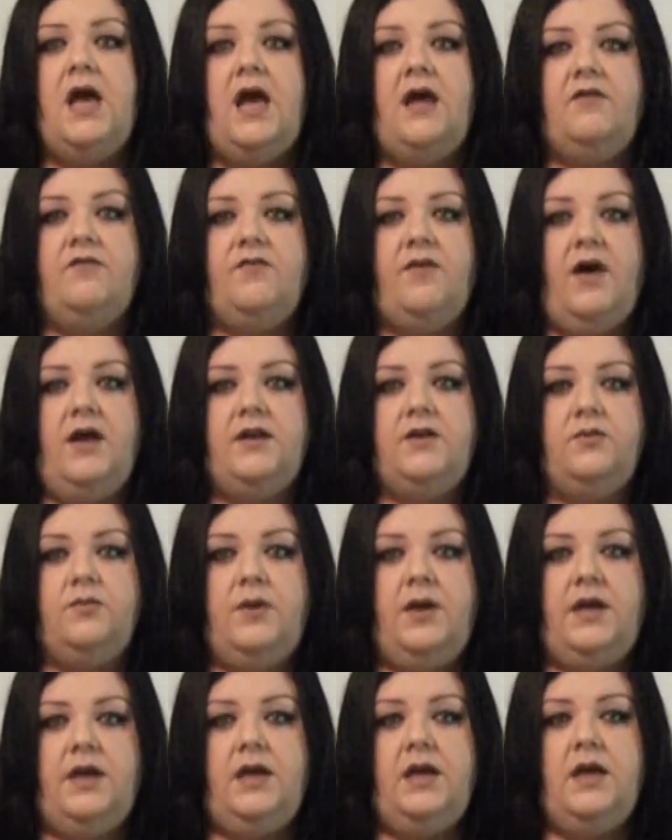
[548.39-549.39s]
and find a
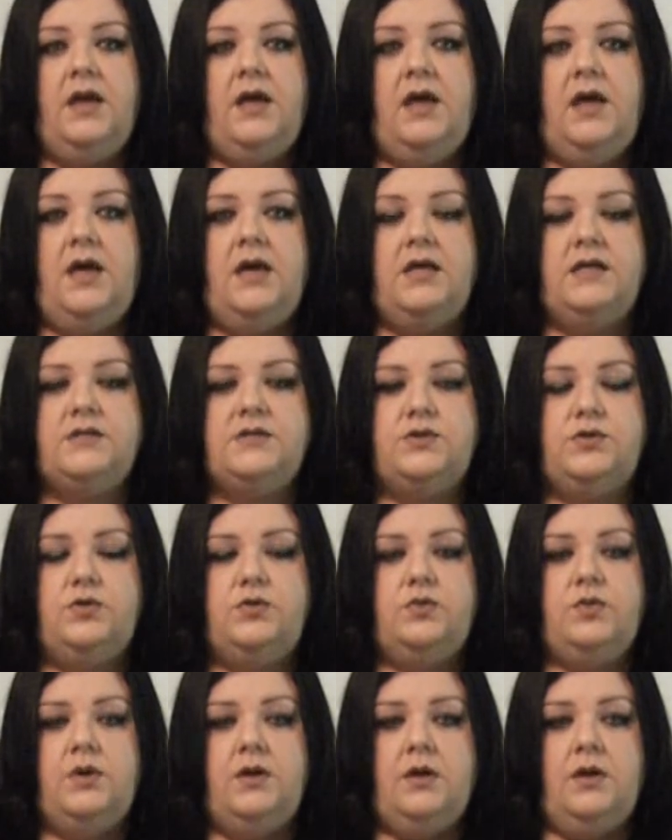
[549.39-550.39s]
way
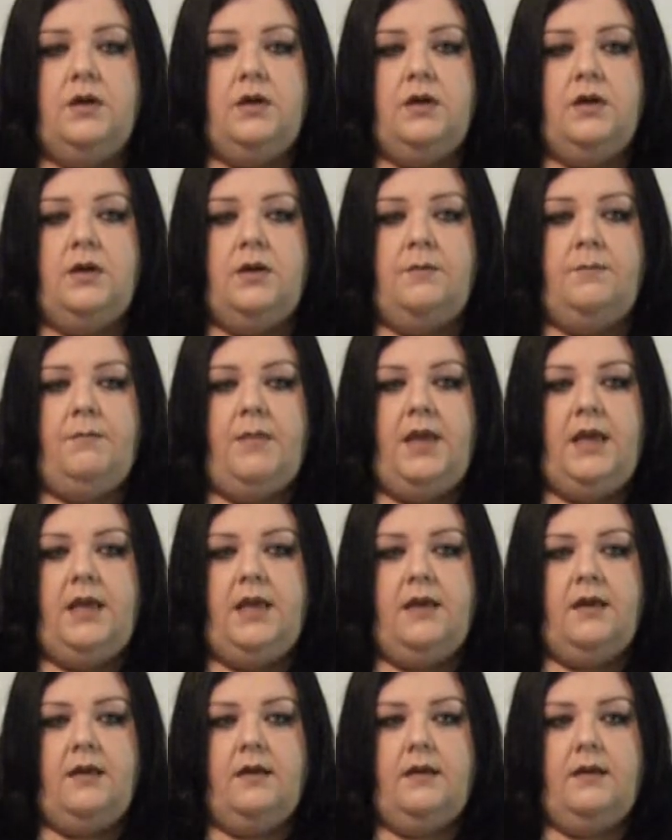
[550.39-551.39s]
to make